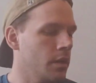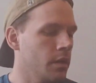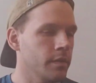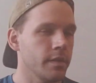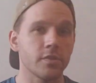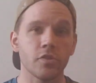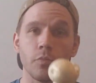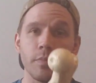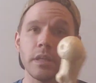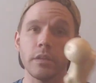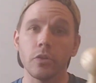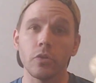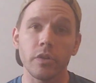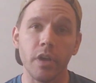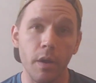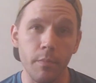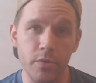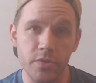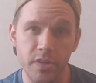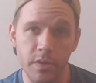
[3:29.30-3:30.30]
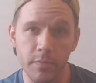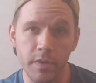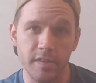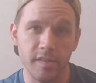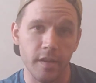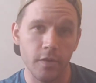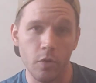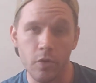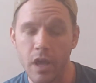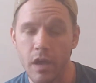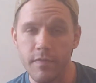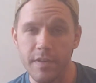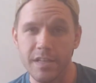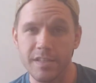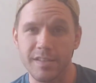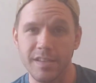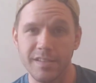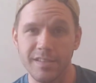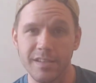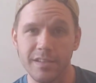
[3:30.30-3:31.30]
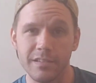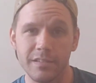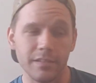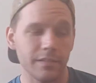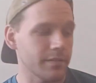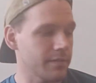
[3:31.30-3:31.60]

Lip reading: This will be a little cumbersome because I don't have an assistant,